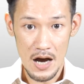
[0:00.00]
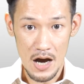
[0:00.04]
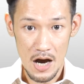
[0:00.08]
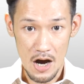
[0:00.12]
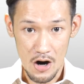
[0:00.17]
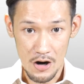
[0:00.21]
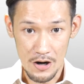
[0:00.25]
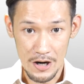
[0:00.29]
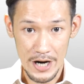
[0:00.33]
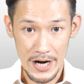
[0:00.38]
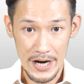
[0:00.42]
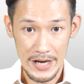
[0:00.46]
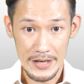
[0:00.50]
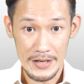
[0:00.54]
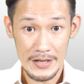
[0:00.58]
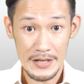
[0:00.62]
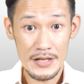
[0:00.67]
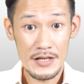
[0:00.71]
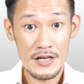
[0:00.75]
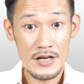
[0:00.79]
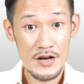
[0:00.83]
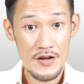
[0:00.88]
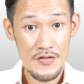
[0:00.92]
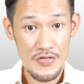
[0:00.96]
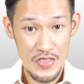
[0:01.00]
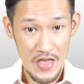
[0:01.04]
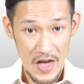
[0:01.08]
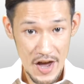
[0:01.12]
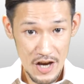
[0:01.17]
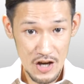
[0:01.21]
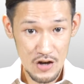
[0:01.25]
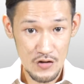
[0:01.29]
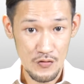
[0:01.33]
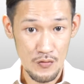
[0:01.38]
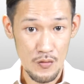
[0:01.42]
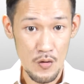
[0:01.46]
Alright,
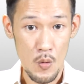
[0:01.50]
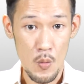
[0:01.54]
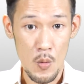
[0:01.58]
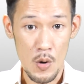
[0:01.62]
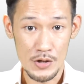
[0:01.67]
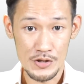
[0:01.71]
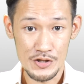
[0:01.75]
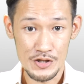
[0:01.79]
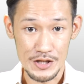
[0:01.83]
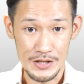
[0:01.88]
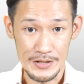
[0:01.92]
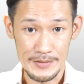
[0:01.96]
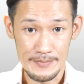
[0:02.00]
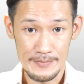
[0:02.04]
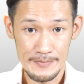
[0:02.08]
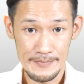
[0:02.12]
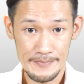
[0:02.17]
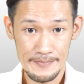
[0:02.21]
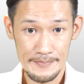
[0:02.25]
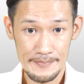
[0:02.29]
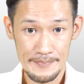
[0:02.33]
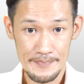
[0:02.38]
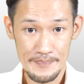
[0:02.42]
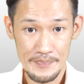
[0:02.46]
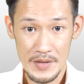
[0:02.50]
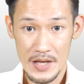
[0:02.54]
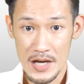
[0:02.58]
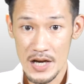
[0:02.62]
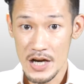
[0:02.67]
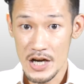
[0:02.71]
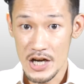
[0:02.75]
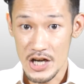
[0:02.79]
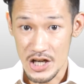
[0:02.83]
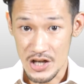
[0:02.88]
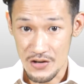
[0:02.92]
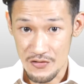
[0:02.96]
thank you for watching.
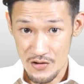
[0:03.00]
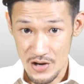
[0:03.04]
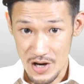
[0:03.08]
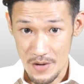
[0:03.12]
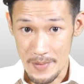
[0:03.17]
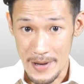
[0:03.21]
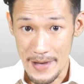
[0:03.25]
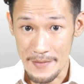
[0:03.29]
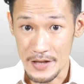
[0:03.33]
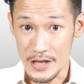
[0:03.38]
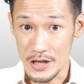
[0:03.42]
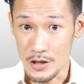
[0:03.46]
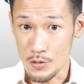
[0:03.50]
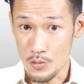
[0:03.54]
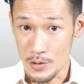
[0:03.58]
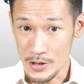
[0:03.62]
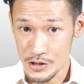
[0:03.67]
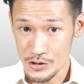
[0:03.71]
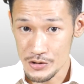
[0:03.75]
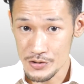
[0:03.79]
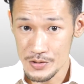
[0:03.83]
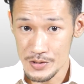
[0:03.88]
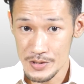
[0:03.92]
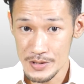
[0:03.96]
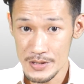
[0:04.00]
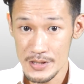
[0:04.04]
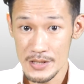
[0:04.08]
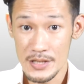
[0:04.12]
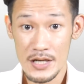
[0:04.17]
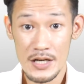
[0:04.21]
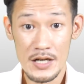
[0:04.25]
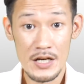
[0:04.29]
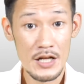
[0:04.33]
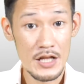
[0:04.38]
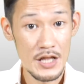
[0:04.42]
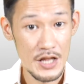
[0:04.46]
If you have any questions,
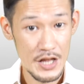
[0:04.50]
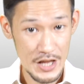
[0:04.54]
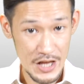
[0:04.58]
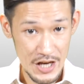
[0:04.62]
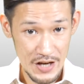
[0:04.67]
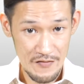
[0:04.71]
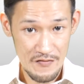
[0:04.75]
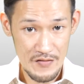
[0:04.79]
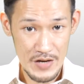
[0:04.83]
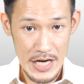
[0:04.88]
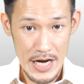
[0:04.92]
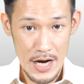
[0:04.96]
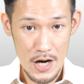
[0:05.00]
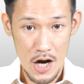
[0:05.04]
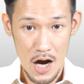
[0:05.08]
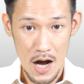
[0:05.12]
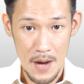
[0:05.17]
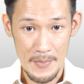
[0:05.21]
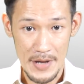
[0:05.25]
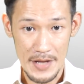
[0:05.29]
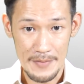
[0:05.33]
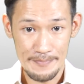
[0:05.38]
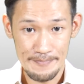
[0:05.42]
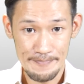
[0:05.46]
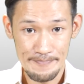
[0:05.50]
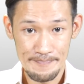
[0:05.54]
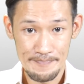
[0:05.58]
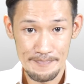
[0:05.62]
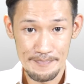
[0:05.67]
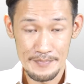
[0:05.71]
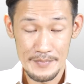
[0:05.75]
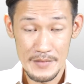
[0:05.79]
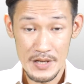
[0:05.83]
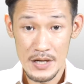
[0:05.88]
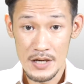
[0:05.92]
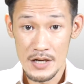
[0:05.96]
leave me a comment.
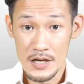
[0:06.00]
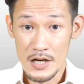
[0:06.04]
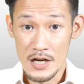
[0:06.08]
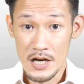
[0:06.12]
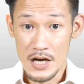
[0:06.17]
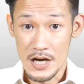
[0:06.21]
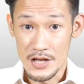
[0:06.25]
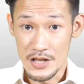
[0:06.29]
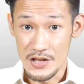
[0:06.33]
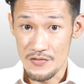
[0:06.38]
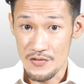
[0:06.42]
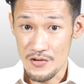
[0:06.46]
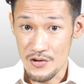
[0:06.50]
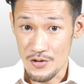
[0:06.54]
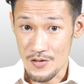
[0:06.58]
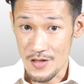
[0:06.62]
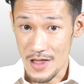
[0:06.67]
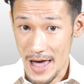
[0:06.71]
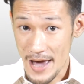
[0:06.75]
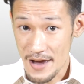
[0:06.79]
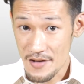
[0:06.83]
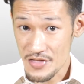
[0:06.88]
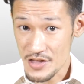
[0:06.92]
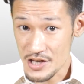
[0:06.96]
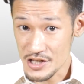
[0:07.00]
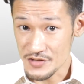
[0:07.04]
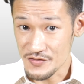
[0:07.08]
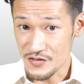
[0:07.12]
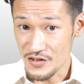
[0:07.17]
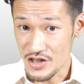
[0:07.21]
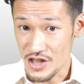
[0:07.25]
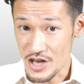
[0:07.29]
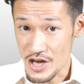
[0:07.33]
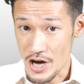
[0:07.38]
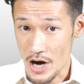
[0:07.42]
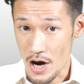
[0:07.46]
And if you like this
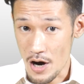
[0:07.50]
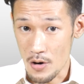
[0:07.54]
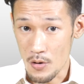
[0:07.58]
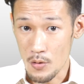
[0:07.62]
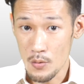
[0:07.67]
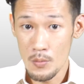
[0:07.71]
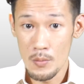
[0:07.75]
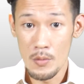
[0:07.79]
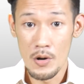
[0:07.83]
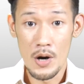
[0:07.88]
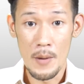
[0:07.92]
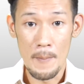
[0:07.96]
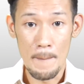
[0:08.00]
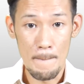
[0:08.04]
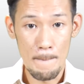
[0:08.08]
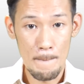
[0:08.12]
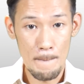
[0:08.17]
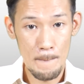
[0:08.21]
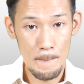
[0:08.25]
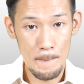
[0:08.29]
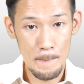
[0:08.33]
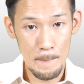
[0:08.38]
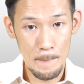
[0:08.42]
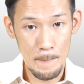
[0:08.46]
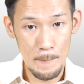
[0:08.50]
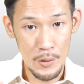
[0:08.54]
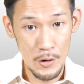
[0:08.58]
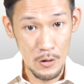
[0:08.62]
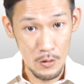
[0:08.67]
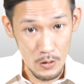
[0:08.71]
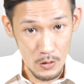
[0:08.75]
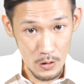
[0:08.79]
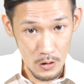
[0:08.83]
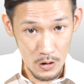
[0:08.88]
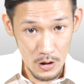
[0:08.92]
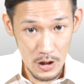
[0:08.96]
video,
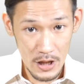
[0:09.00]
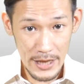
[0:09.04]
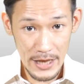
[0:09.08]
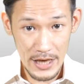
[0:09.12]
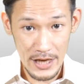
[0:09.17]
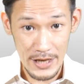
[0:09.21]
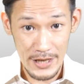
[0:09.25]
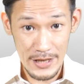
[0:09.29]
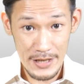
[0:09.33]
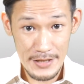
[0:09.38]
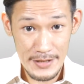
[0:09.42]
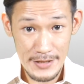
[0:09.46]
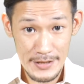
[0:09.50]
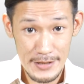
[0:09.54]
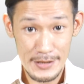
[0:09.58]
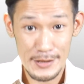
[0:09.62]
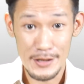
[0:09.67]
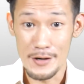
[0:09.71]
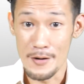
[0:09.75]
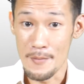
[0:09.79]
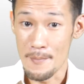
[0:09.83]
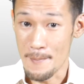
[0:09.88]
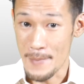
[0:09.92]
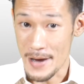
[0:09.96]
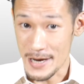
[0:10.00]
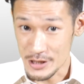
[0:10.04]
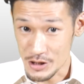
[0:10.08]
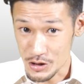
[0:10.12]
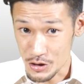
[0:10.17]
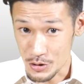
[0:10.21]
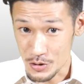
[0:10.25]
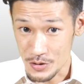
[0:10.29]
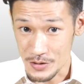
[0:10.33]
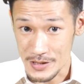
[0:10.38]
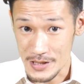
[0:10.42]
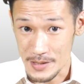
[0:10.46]
please make sure
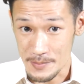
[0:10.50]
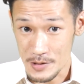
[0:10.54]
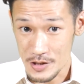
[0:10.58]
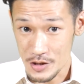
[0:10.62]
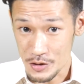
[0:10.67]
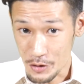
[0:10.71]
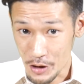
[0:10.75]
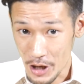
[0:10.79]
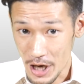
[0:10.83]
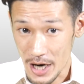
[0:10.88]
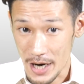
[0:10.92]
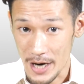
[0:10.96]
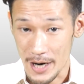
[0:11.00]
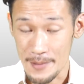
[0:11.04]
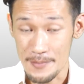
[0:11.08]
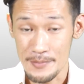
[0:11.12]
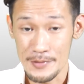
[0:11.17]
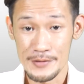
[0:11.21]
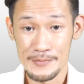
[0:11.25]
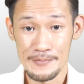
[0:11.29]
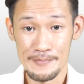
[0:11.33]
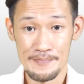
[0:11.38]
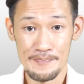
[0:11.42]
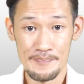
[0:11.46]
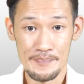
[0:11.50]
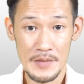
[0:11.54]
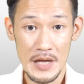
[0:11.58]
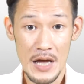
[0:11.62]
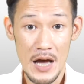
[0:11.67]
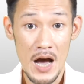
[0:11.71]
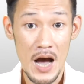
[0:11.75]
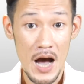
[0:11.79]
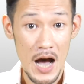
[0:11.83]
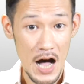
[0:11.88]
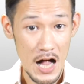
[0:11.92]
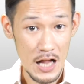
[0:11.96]
to subscribe.
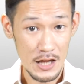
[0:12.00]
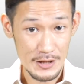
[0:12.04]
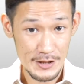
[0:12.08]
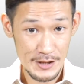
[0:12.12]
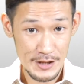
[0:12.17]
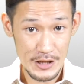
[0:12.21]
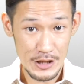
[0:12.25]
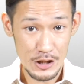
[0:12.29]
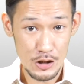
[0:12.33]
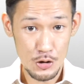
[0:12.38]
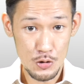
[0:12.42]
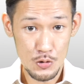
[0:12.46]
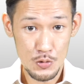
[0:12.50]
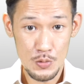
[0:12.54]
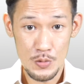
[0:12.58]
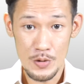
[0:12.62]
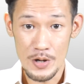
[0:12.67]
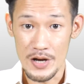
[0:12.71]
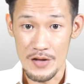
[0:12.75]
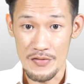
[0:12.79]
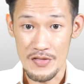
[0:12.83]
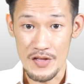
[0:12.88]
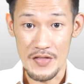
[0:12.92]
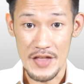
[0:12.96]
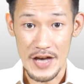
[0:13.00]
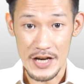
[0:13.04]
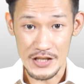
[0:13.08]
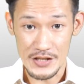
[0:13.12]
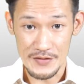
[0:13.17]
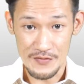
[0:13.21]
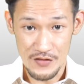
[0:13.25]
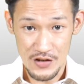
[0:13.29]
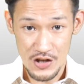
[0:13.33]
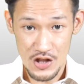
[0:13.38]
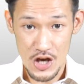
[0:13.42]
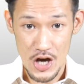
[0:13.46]
I'll see you in the next
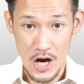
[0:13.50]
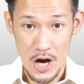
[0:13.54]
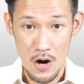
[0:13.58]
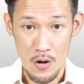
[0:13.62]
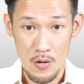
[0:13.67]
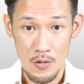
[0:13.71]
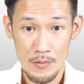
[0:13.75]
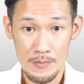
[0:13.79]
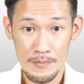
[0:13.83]
video.